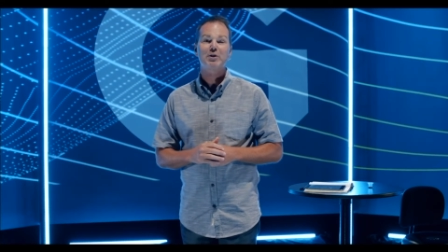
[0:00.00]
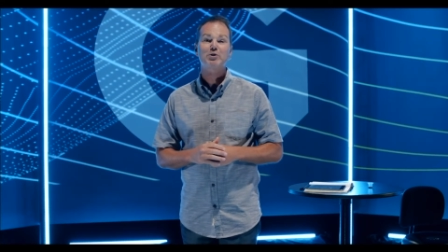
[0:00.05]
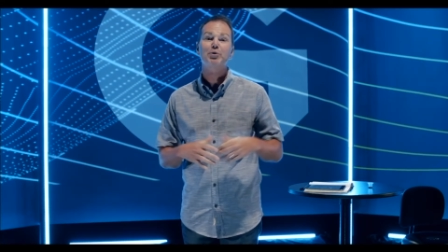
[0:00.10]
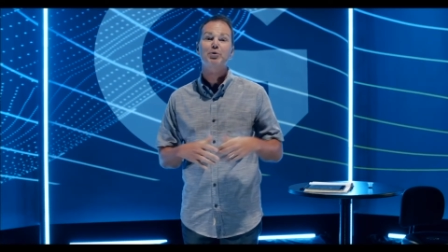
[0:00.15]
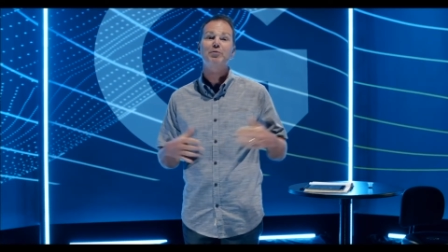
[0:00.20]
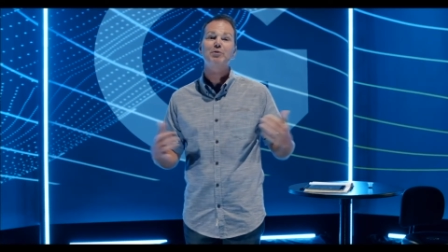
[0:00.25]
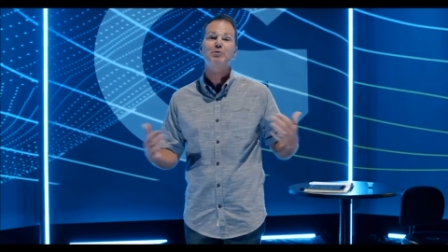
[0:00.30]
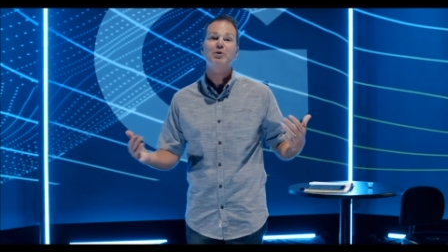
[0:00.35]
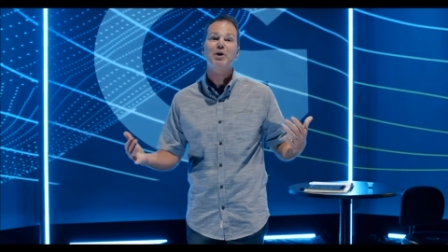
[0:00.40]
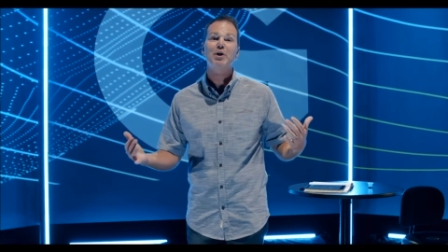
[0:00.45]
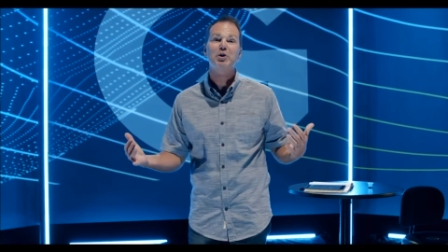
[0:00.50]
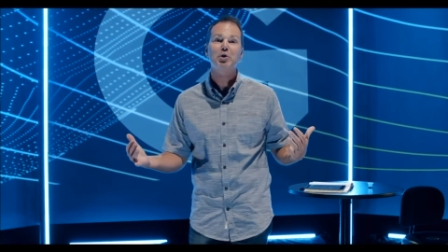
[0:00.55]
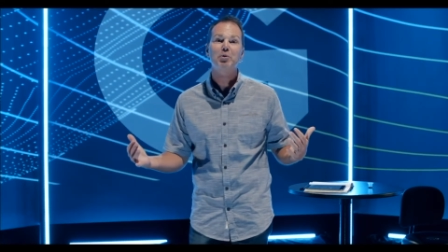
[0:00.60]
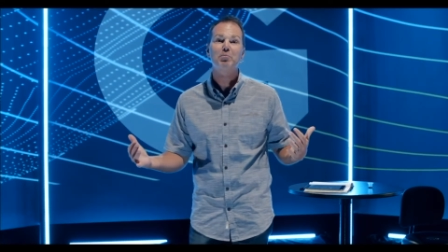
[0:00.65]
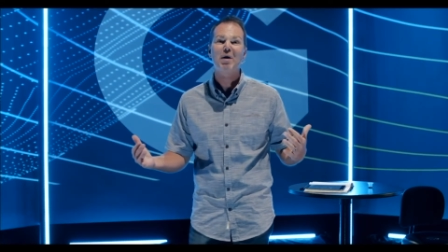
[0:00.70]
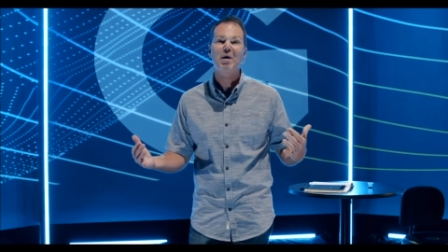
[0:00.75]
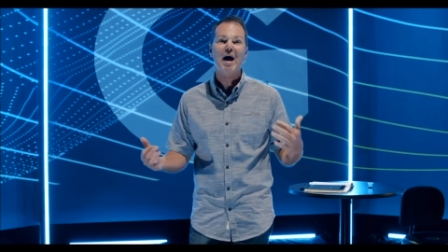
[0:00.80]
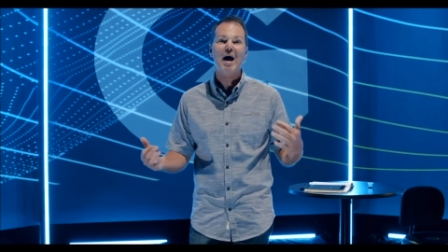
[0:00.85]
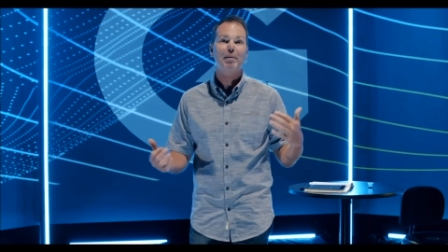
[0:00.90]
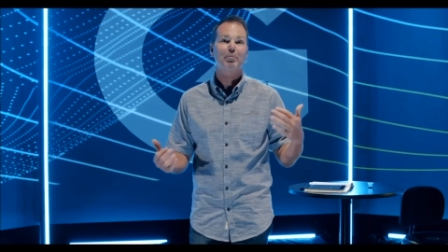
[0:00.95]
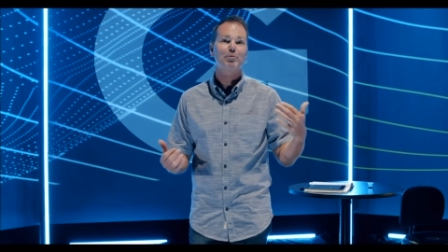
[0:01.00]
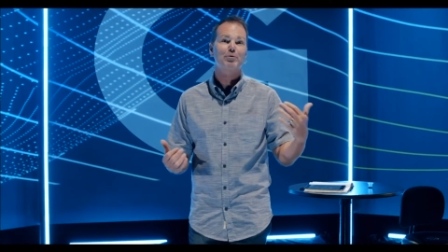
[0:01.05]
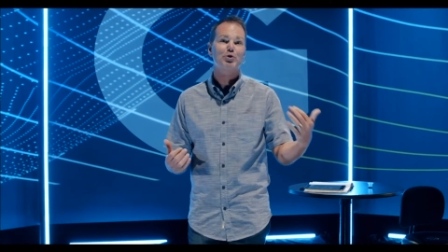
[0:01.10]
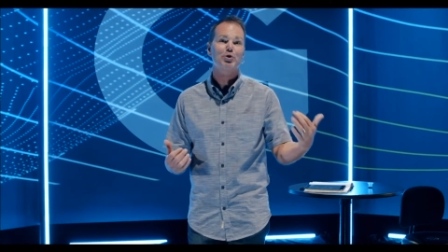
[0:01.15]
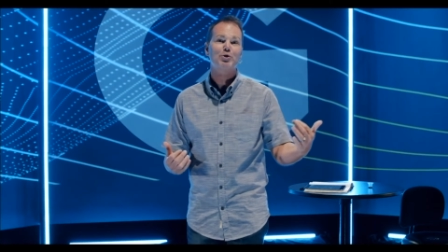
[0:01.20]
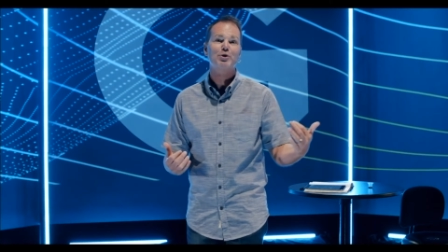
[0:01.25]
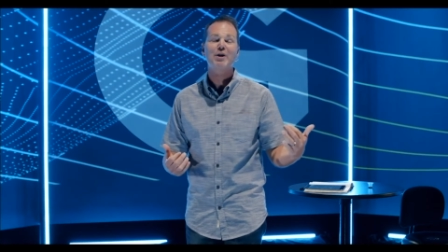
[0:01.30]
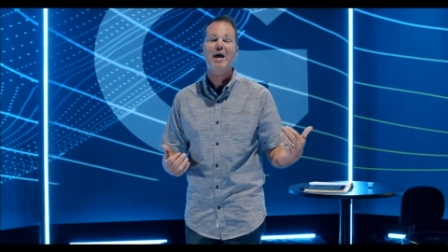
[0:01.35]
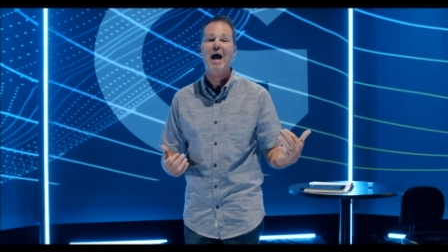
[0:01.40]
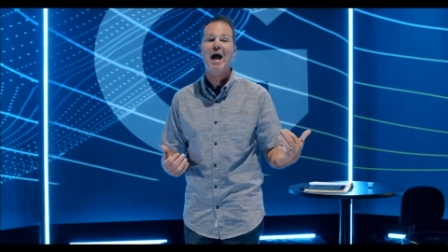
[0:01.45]
So if you take your Bibles, your
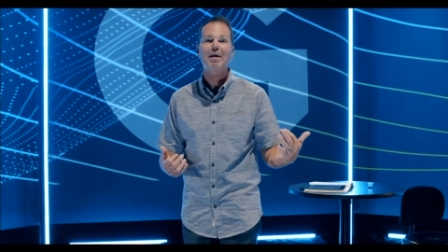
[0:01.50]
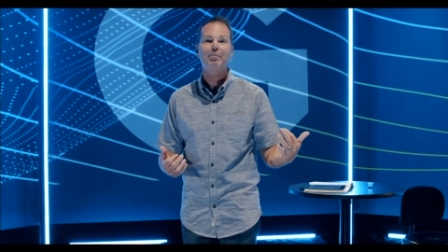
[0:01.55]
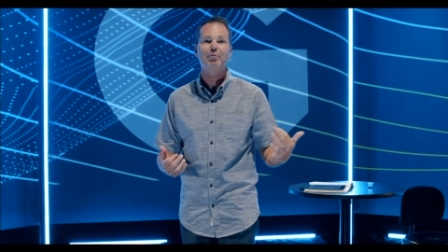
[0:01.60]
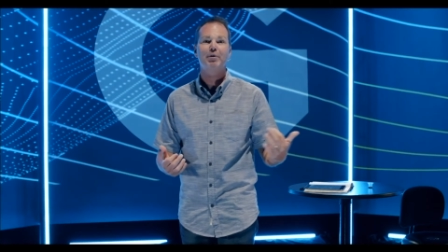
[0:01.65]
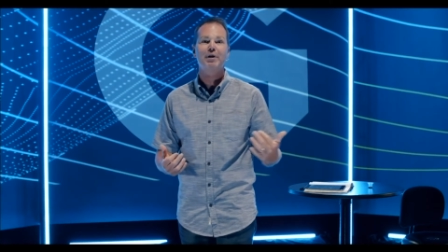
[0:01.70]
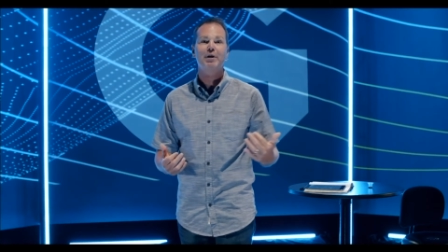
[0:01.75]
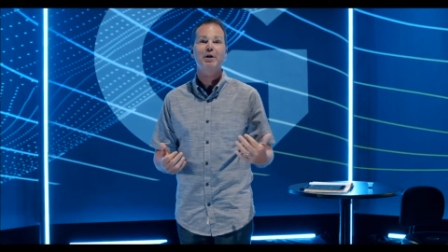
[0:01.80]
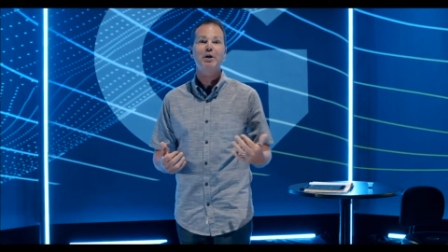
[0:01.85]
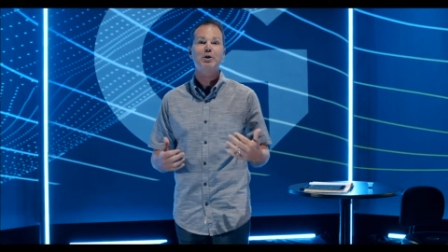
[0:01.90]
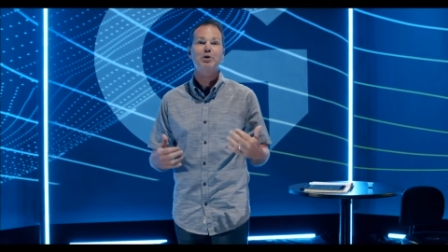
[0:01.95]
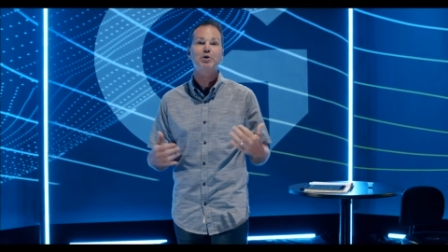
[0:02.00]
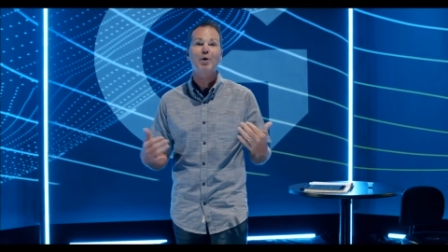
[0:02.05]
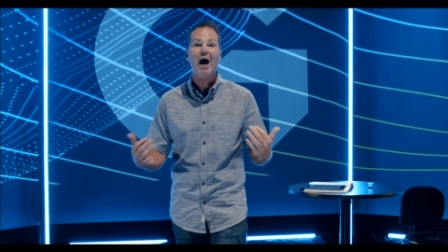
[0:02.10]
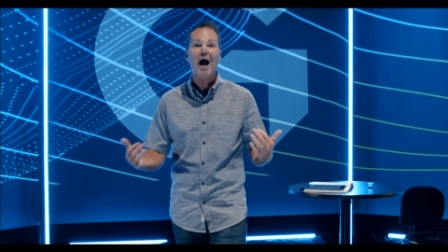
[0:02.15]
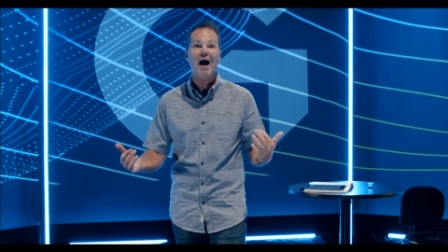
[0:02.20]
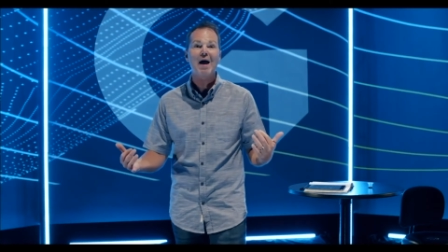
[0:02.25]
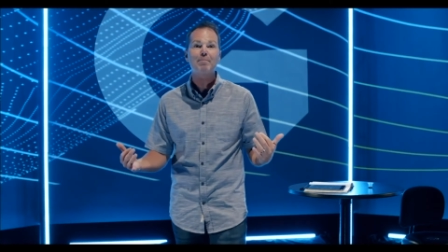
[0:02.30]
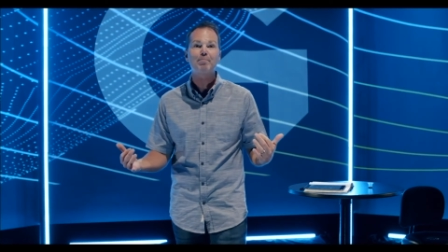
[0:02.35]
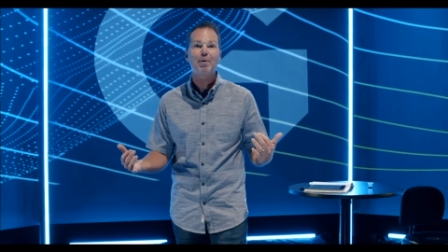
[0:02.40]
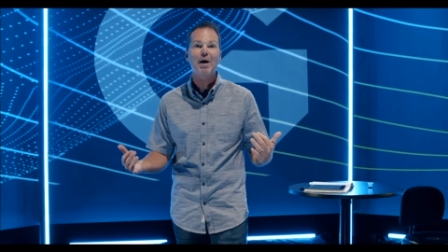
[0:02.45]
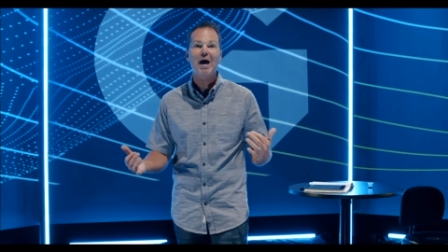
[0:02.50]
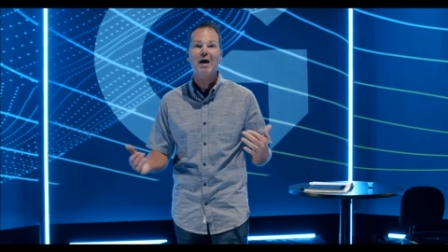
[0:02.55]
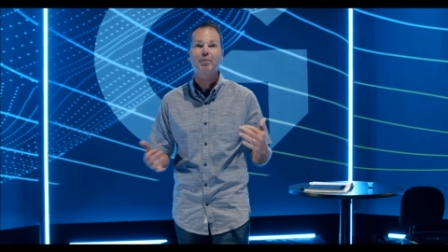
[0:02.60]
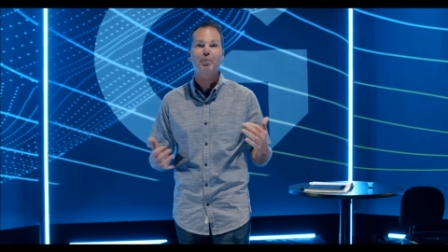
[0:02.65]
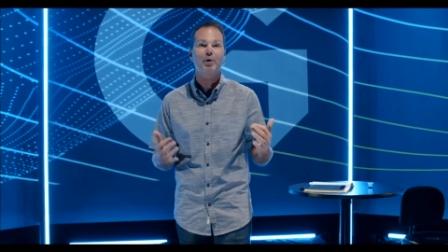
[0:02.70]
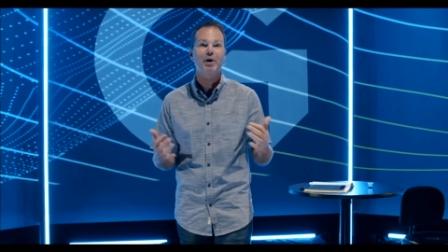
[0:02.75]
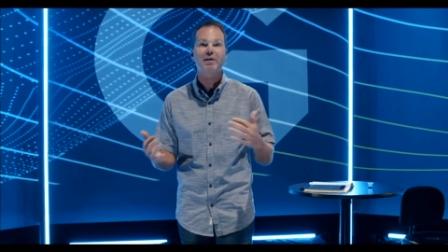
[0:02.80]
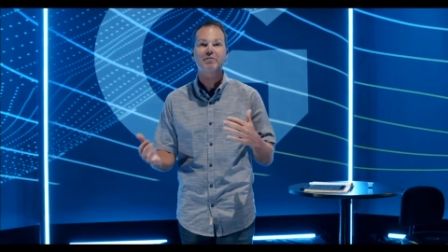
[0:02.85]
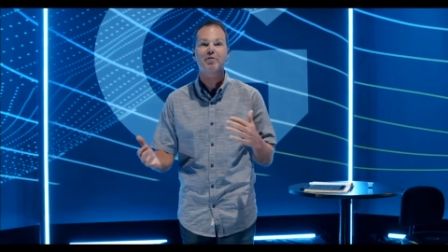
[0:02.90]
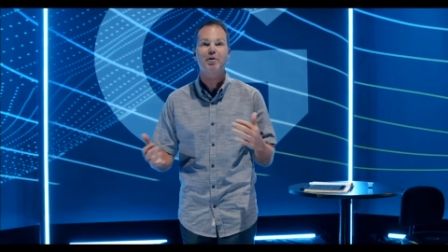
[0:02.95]
tablet, your iPad,
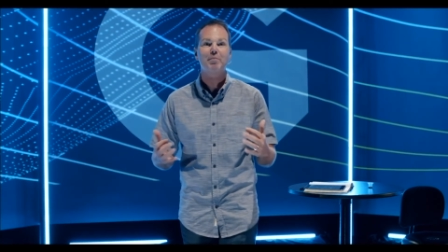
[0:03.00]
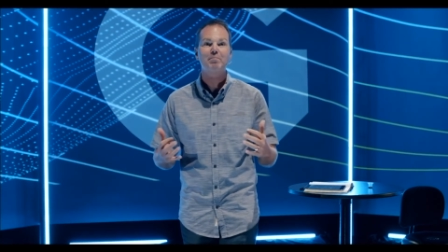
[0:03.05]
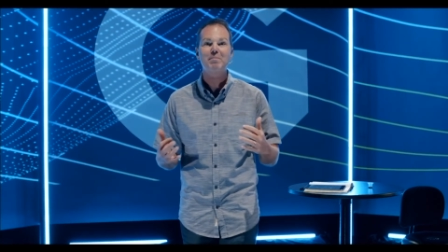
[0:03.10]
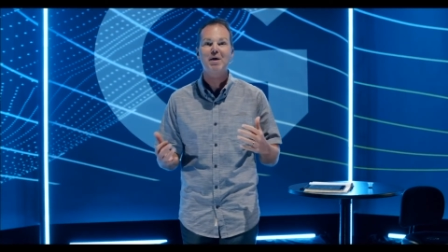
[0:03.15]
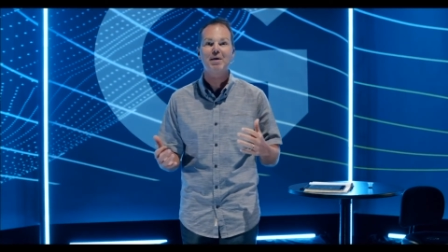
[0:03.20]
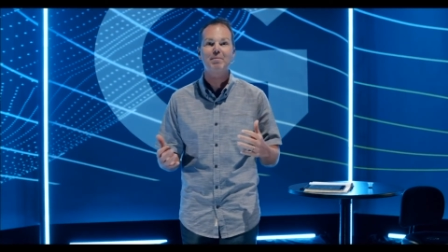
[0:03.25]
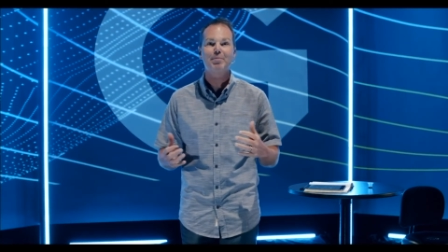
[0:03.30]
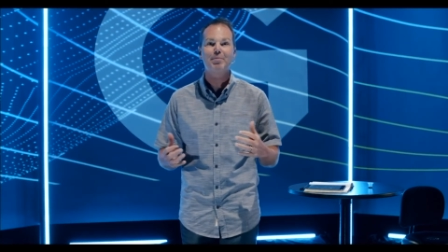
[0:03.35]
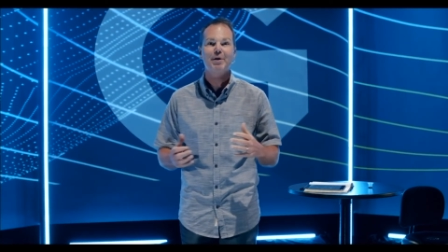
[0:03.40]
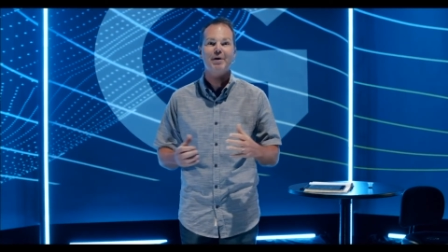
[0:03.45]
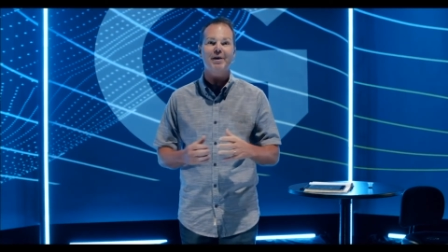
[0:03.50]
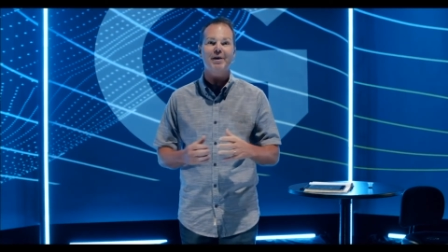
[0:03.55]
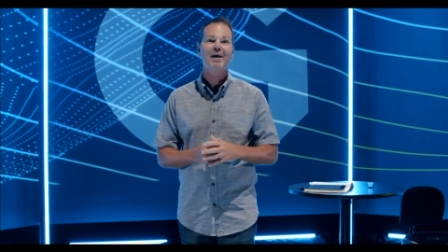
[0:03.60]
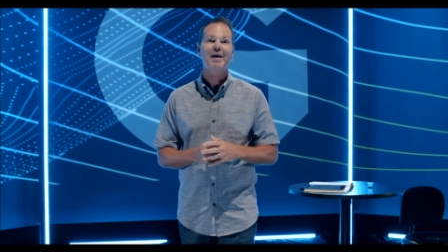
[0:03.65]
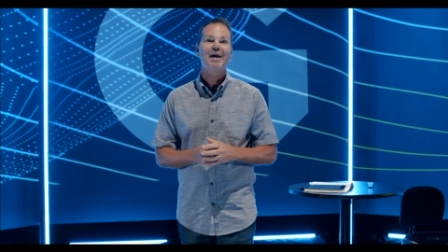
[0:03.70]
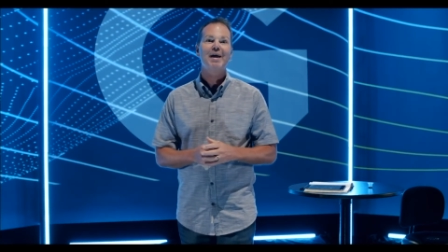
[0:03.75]
whatever it may be,